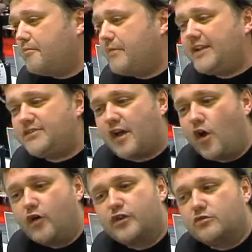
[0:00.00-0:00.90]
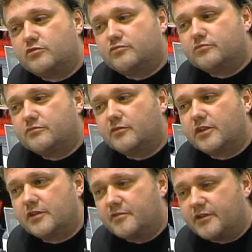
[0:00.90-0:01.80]
makes the audio,
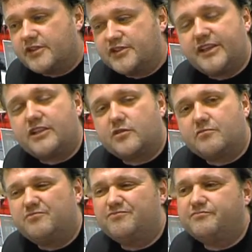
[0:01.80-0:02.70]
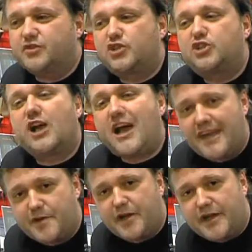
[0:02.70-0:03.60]
the signal,
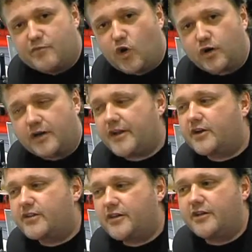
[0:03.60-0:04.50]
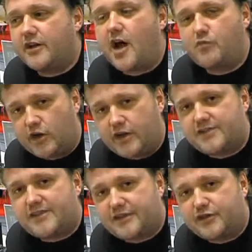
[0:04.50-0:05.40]
shine a bit more. There are the
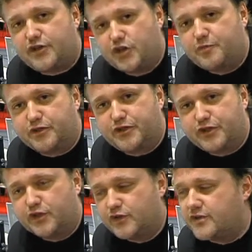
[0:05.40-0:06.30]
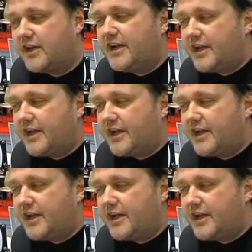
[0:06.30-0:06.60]
harmonics that the tube produce